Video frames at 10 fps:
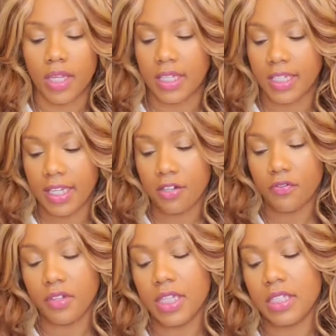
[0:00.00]
Like, they don't
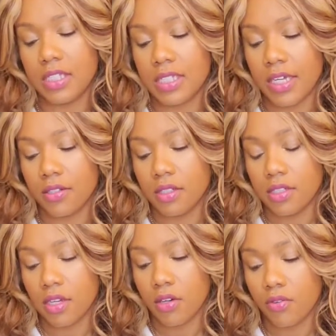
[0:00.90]
feel like this cycle
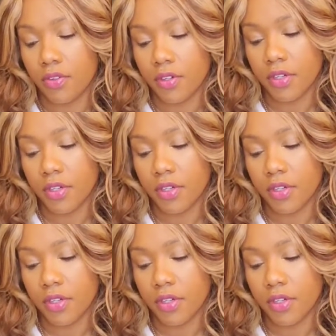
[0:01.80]
is over.